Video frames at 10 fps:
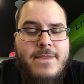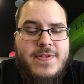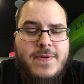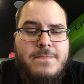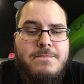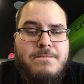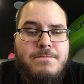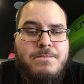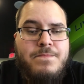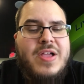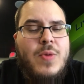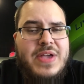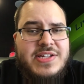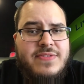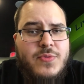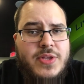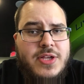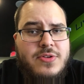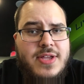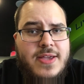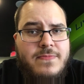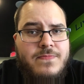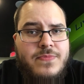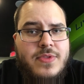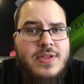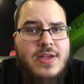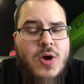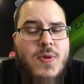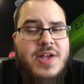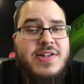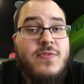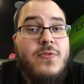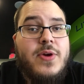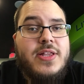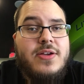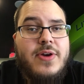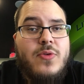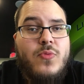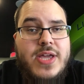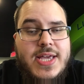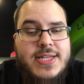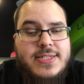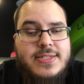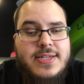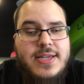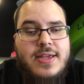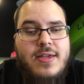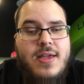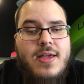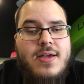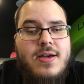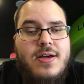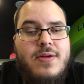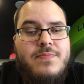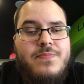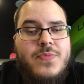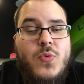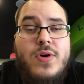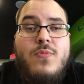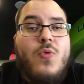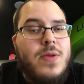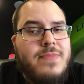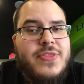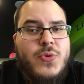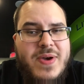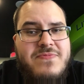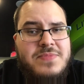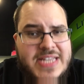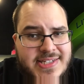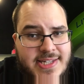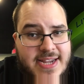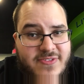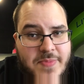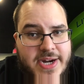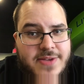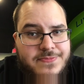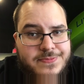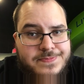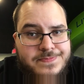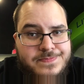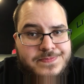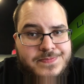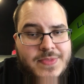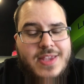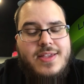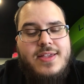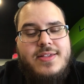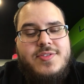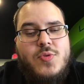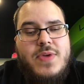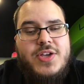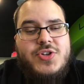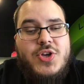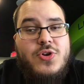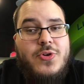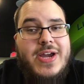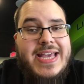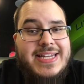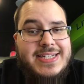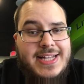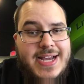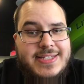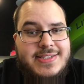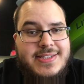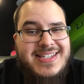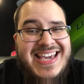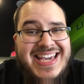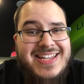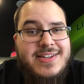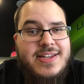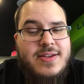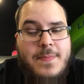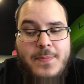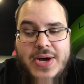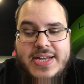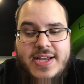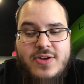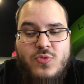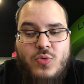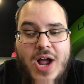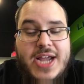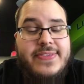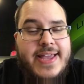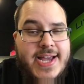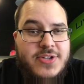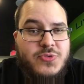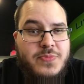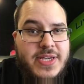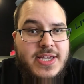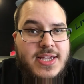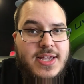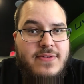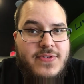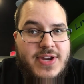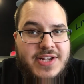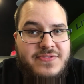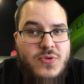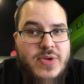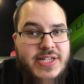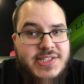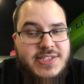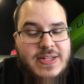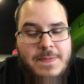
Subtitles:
So, I hope you guys have a really good day. I hope you guys have a really great weekend. We're 1 month away from testing, everybody. So make sure you're in class, kicking butt and rocking the house with me for the next few weeks.